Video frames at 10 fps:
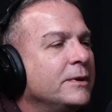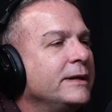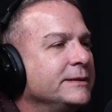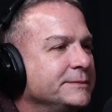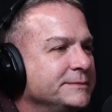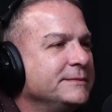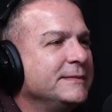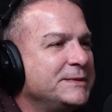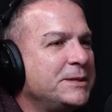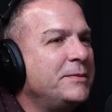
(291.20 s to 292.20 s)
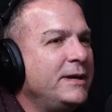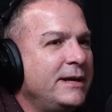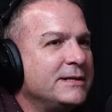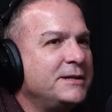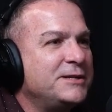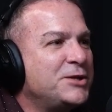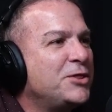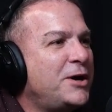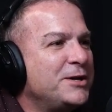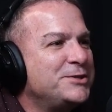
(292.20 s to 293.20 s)
Right. Somebody has that
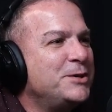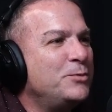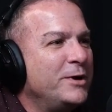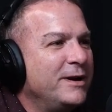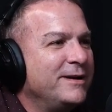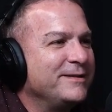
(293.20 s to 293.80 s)
thought somewhere.